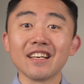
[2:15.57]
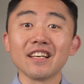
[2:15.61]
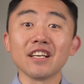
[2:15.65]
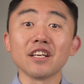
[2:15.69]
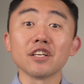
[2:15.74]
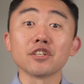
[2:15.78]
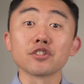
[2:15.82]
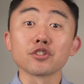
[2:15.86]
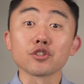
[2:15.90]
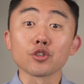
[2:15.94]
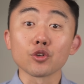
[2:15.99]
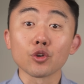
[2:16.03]

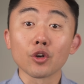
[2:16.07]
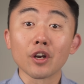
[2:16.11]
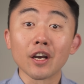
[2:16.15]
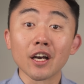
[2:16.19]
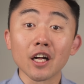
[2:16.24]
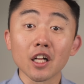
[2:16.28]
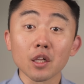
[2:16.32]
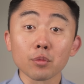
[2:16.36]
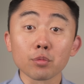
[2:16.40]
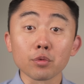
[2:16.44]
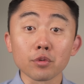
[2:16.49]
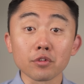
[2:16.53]
is to
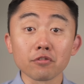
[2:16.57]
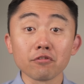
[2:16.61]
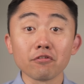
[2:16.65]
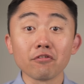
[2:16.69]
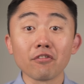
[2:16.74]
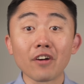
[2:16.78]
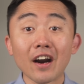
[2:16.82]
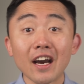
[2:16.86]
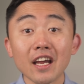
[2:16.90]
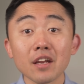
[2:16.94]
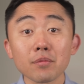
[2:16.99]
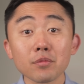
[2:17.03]
help with
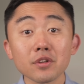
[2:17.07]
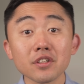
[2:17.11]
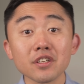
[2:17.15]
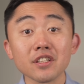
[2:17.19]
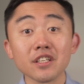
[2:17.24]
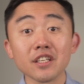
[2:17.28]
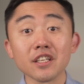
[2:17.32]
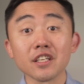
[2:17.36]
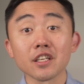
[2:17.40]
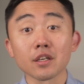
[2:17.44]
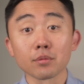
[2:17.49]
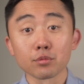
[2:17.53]
vitamin
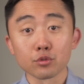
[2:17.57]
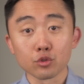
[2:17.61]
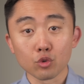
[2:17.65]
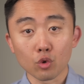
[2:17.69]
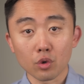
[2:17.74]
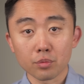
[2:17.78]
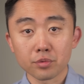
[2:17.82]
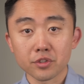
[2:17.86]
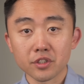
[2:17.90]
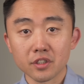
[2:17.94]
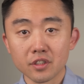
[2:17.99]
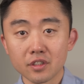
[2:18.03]
D
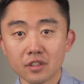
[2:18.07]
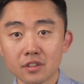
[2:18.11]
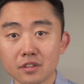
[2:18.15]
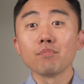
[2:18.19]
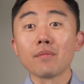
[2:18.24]
absorption.